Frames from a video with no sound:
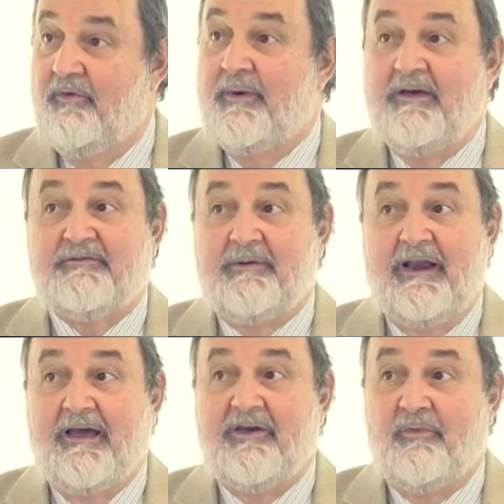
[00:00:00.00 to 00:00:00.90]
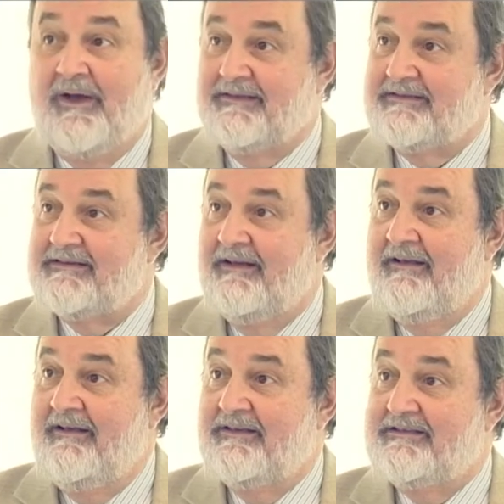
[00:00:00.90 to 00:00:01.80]
We have to be lucky once.
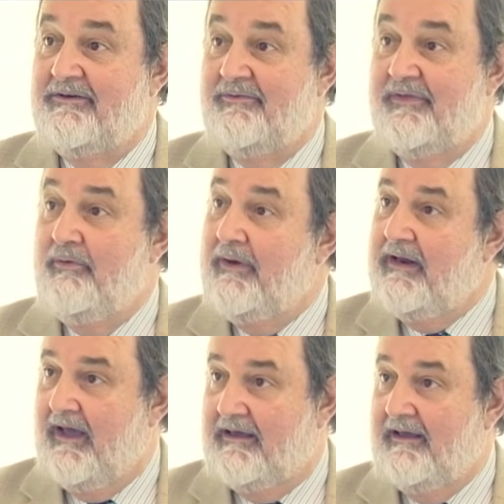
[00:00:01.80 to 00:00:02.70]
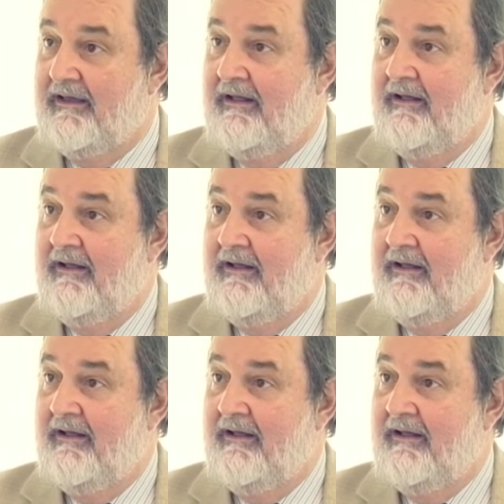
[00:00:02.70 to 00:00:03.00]
So they were lucky.